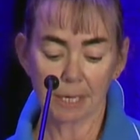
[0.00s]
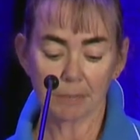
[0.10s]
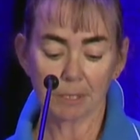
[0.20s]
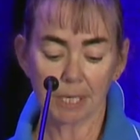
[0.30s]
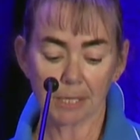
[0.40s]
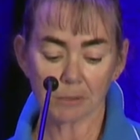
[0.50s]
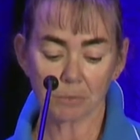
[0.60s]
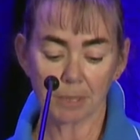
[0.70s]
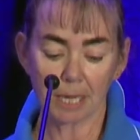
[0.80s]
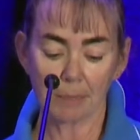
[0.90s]
Camden
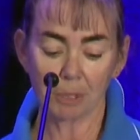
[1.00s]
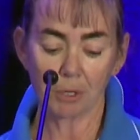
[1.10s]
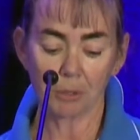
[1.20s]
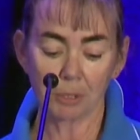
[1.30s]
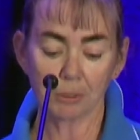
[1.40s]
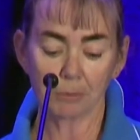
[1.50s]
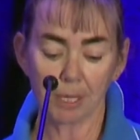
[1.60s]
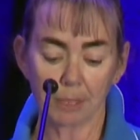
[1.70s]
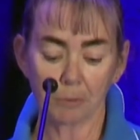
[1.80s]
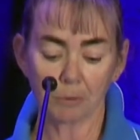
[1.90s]
Council became a no-kill
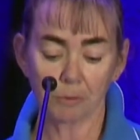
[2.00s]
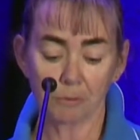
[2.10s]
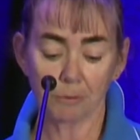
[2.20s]
animal